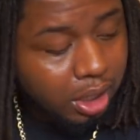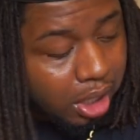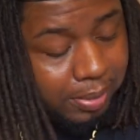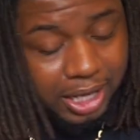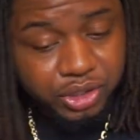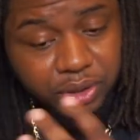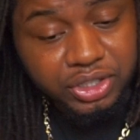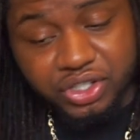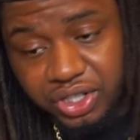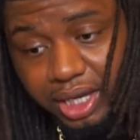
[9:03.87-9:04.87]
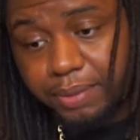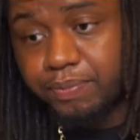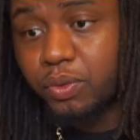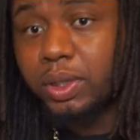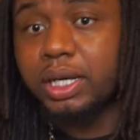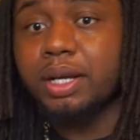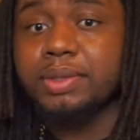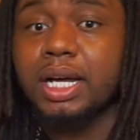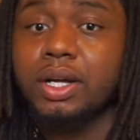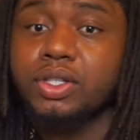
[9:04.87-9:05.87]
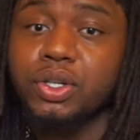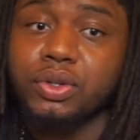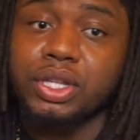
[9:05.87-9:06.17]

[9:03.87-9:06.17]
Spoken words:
As see, when it comes down to